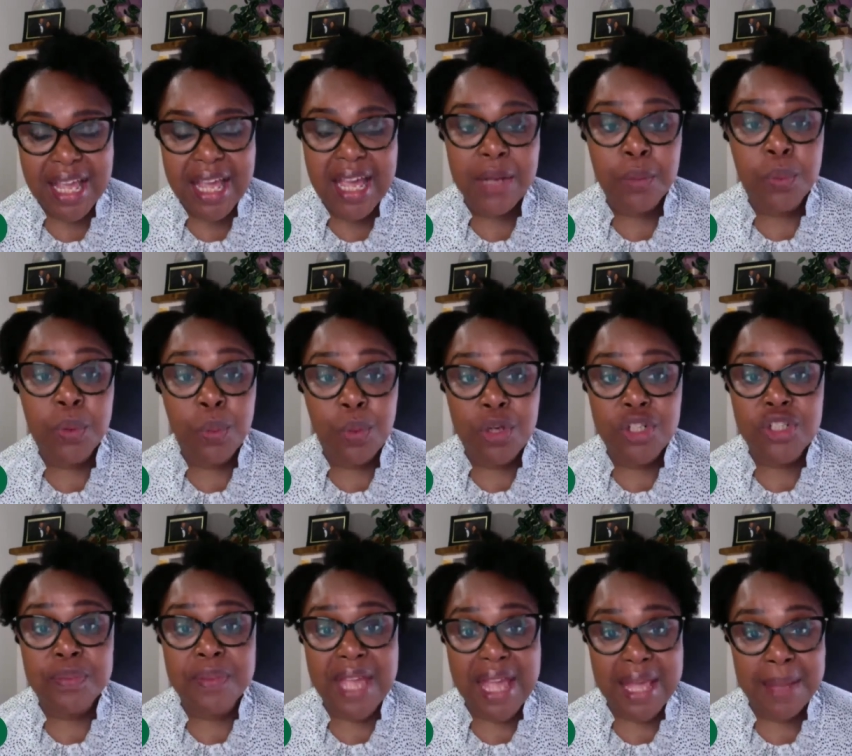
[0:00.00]
And we want
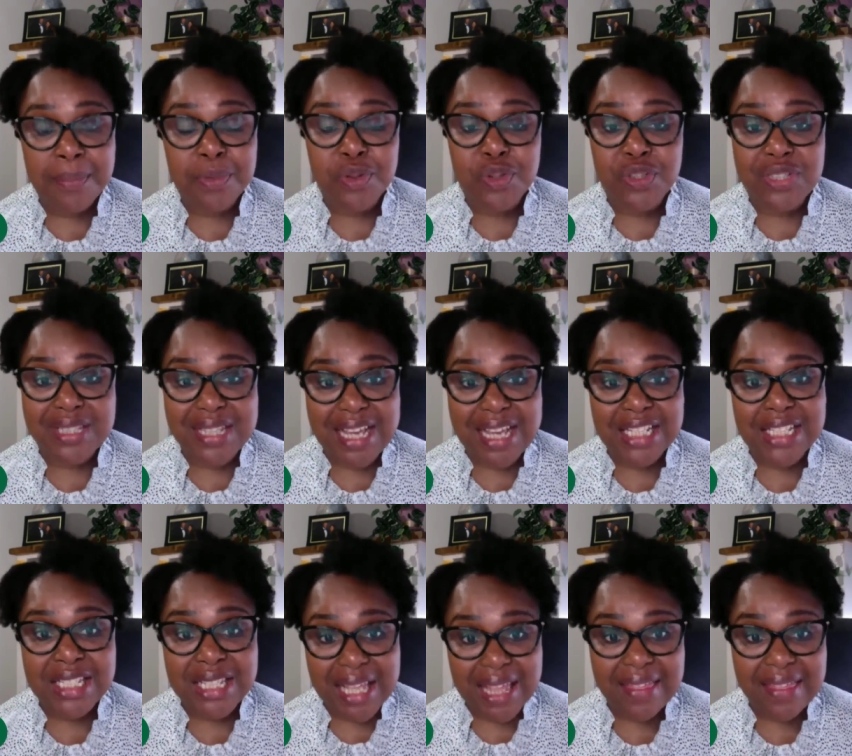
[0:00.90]
to be able to stand
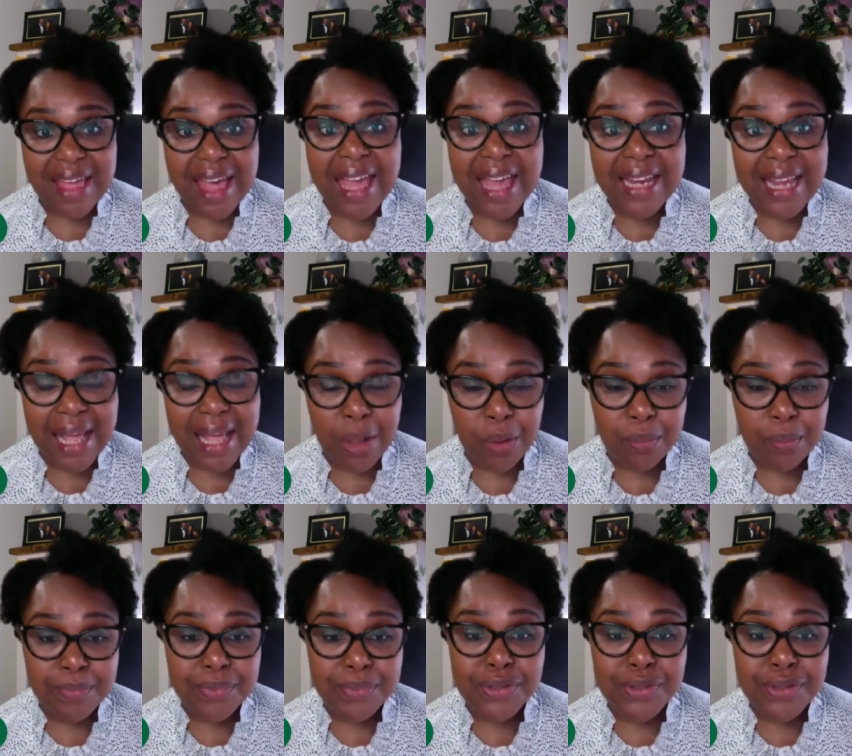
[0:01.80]
together and help.